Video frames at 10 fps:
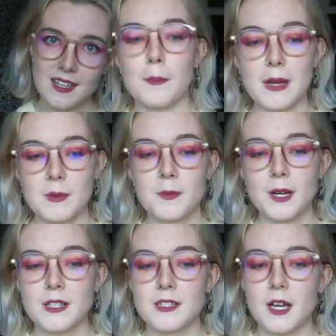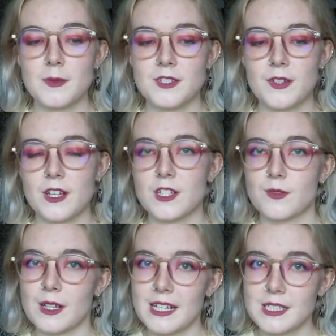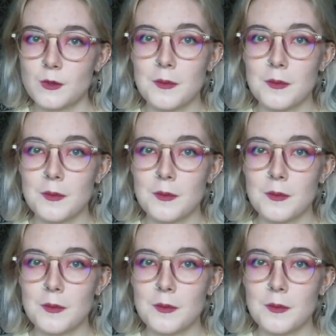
Maybe by the time this video is released,